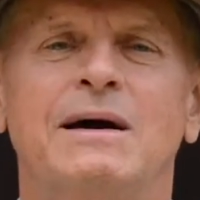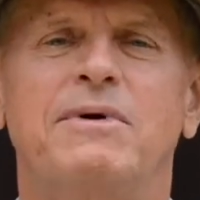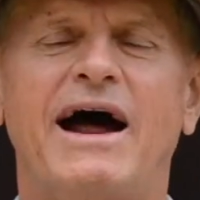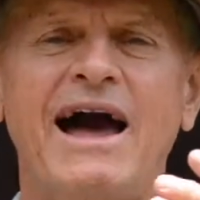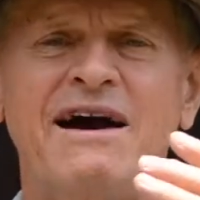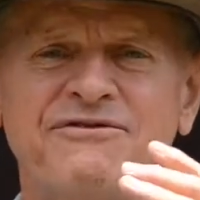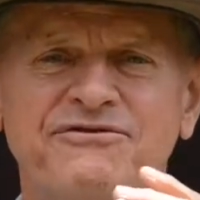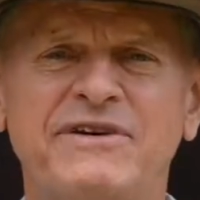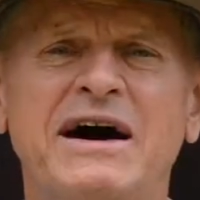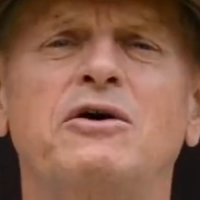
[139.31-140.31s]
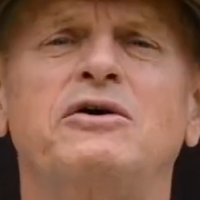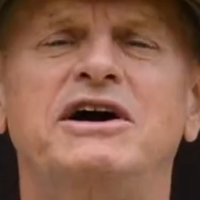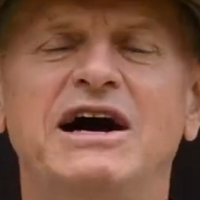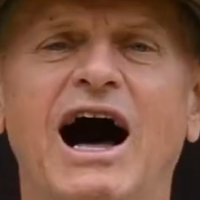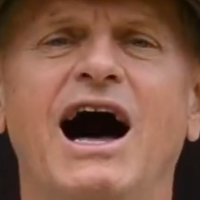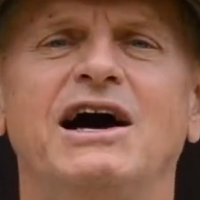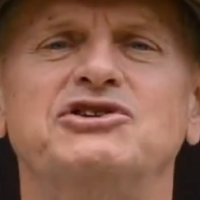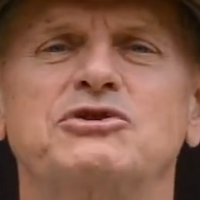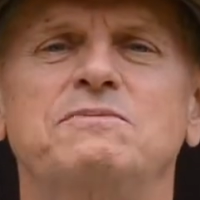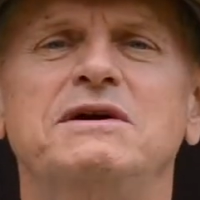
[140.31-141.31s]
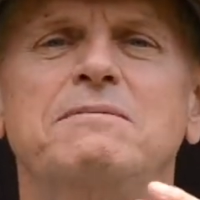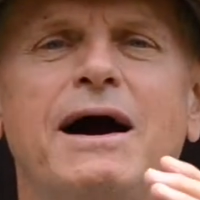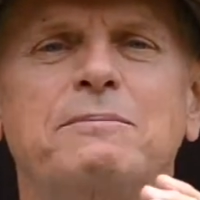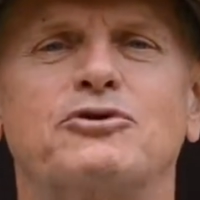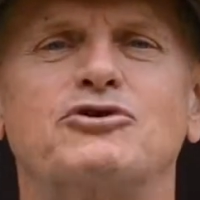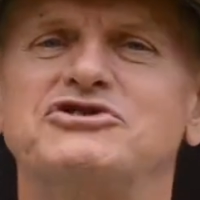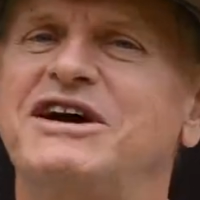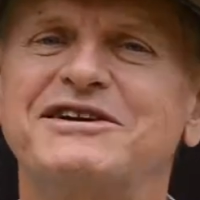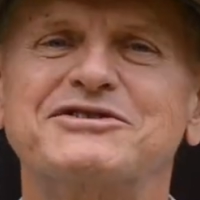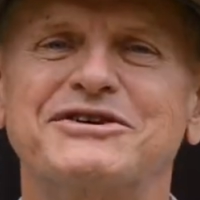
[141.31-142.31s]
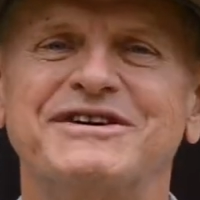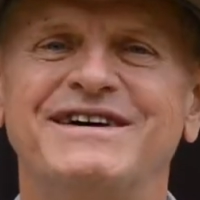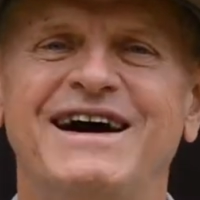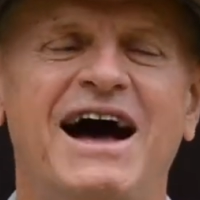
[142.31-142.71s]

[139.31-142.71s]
but I have found God to be my protector.